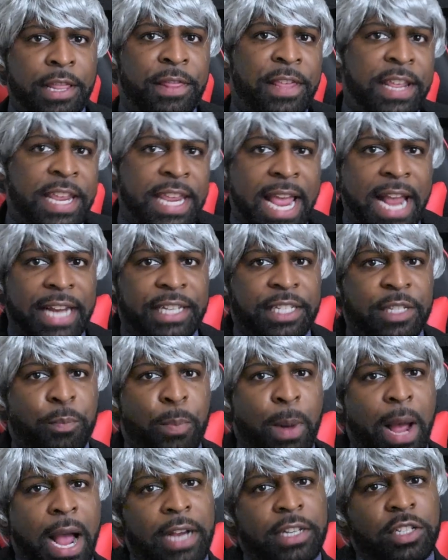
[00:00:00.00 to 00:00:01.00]
the
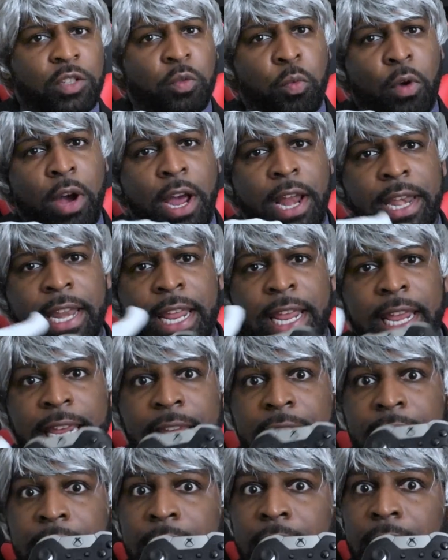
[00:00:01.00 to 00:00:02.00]
Xbox One
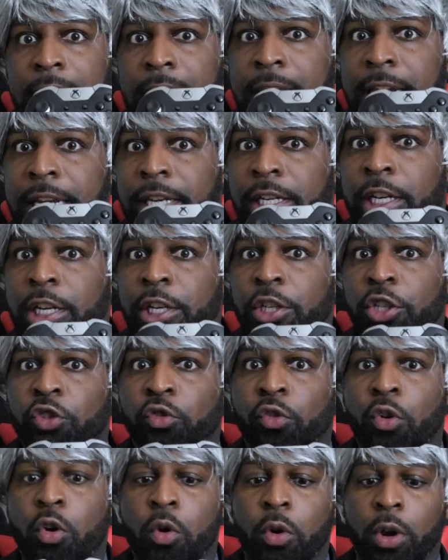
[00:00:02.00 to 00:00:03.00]
Elite
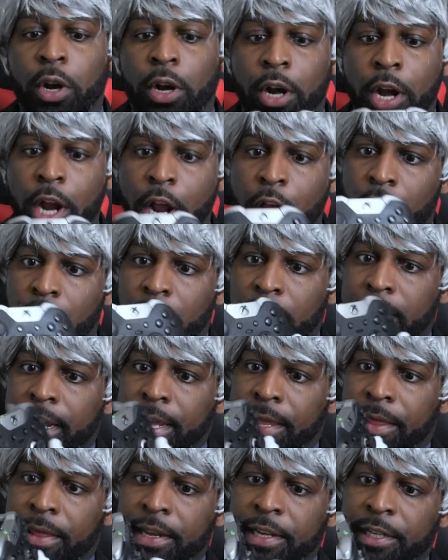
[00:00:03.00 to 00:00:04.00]
controller.
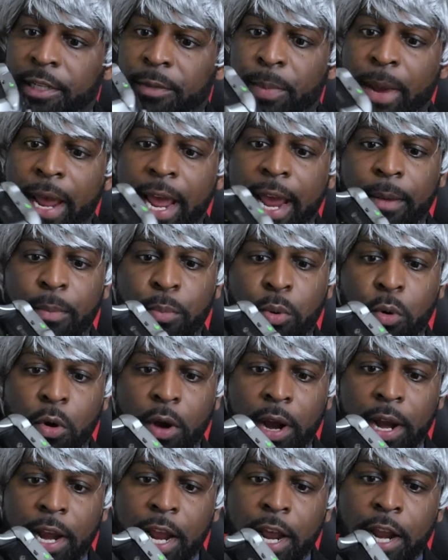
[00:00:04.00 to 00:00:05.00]
Look at this bad
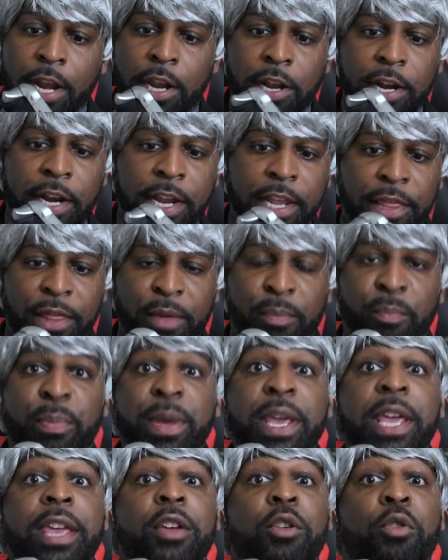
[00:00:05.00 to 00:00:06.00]
boy. Look at the
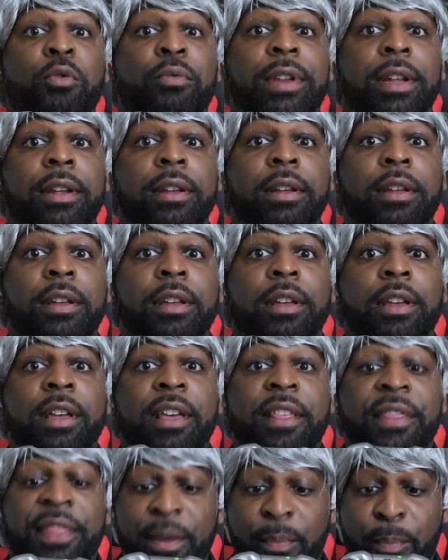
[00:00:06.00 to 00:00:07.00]
build,
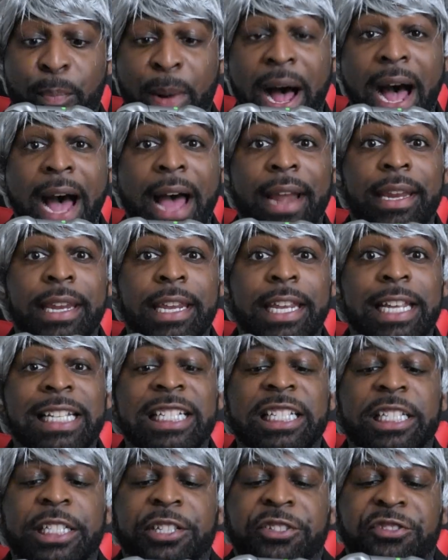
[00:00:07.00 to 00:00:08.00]
the body,
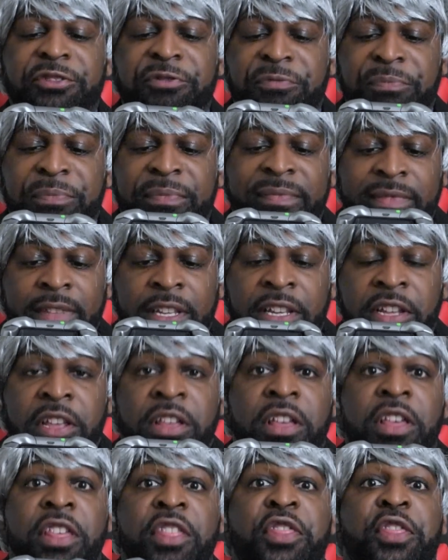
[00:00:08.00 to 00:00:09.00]

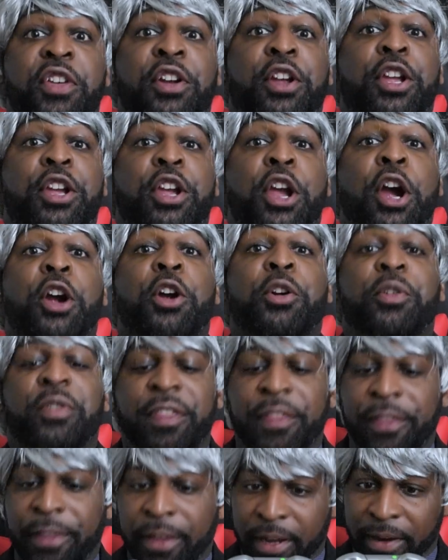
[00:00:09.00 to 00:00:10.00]
the
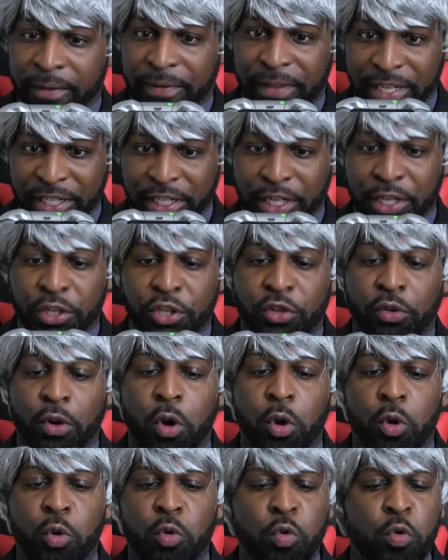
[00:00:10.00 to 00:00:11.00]
girth of this
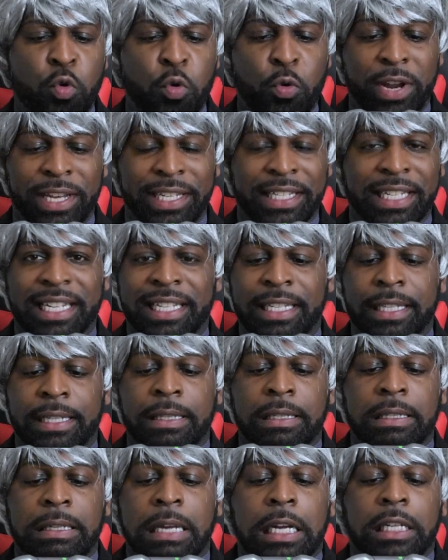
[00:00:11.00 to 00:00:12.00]
controller. Ooh, it's a
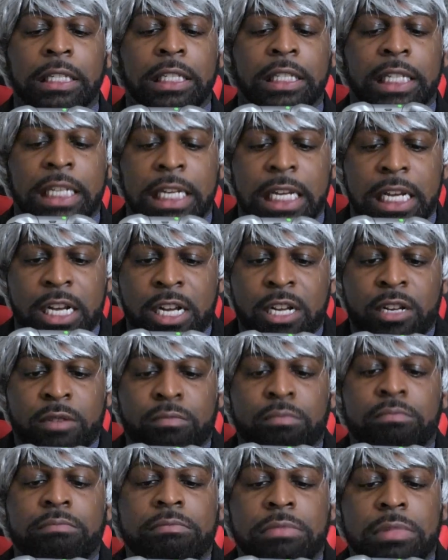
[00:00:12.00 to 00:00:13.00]
sexy
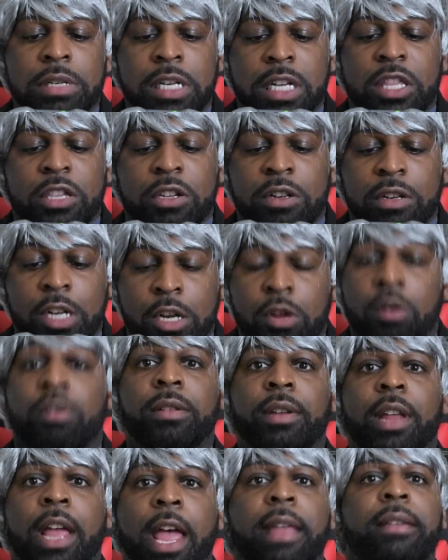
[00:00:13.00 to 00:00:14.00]

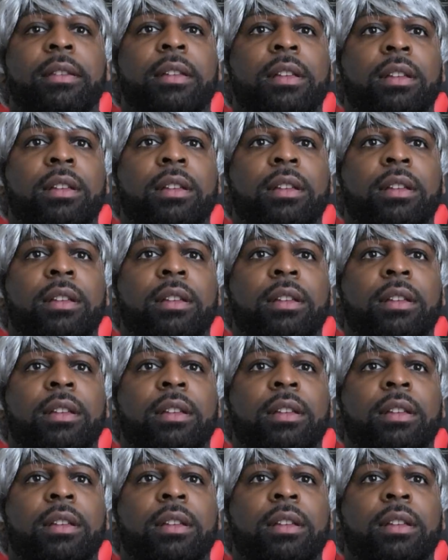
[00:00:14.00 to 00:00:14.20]
mother.